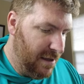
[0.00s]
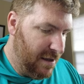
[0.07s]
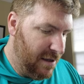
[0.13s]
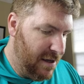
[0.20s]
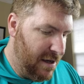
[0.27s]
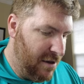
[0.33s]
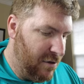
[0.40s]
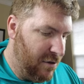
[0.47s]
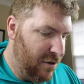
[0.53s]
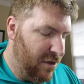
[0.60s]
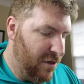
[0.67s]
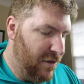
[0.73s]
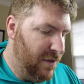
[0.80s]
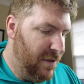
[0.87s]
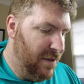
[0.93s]
Another
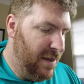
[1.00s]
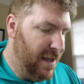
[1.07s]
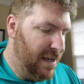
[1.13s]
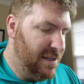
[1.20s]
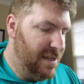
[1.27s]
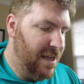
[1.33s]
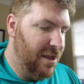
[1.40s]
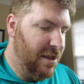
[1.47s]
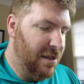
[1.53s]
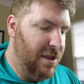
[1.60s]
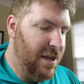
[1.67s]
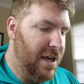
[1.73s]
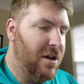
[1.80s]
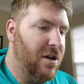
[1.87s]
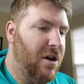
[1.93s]
nice and
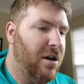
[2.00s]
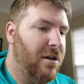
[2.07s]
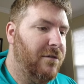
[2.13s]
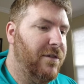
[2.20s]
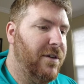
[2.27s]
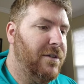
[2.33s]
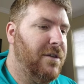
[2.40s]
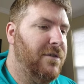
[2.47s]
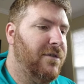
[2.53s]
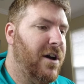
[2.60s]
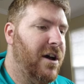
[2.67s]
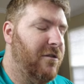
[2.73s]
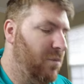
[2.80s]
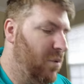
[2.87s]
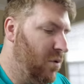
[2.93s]
thick card,
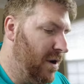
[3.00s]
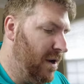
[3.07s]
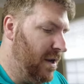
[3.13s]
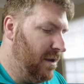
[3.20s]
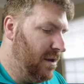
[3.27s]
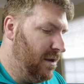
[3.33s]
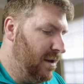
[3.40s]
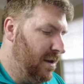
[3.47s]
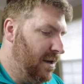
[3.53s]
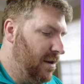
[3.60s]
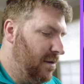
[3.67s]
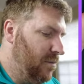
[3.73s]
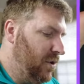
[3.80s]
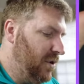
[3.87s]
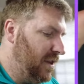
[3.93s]
55 point.
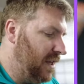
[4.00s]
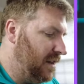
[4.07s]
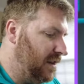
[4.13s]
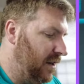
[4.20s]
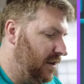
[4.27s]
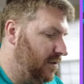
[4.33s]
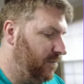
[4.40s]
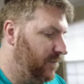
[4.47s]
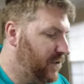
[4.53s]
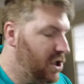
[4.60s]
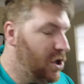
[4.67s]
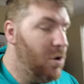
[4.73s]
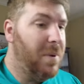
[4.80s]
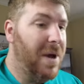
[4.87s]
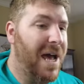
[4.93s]
Put that there.
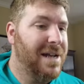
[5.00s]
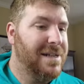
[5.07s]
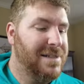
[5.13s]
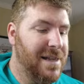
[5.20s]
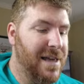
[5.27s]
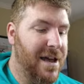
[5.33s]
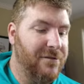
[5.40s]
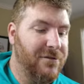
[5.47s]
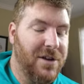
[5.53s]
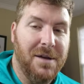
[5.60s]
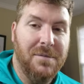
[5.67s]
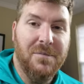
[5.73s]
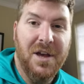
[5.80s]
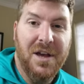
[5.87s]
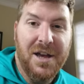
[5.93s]
Two packs left.
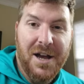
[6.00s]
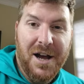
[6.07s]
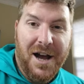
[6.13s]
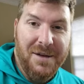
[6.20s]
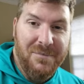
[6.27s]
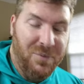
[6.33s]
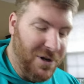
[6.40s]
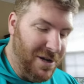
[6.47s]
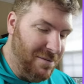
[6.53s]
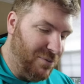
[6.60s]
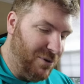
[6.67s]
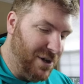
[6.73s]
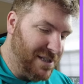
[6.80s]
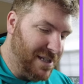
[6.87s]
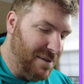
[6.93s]
I'm pretty
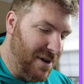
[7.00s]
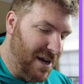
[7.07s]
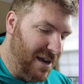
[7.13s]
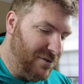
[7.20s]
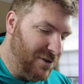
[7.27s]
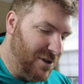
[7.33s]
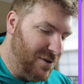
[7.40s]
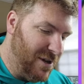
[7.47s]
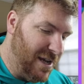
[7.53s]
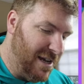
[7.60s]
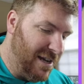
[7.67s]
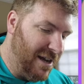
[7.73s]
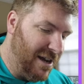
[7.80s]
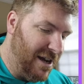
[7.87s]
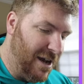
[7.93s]
impressed. I might have to go
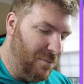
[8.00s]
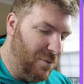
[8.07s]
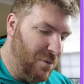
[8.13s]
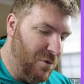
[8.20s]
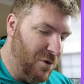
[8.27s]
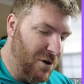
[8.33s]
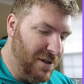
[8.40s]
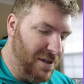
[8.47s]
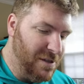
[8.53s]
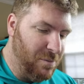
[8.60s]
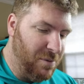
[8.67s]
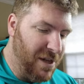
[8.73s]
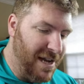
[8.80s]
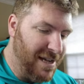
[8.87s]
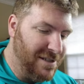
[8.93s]
get a couple more of
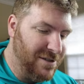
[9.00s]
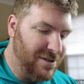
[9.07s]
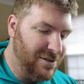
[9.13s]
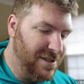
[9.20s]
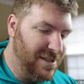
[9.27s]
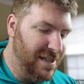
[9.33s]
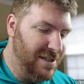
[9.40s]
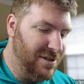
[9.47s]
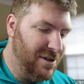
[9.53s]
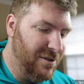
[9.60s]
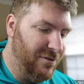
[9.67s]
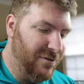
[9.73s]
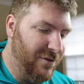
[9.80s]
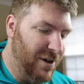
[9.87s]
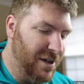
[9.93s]
these blasters. These
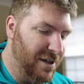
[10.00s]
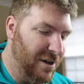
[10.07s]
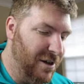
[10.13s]
are fun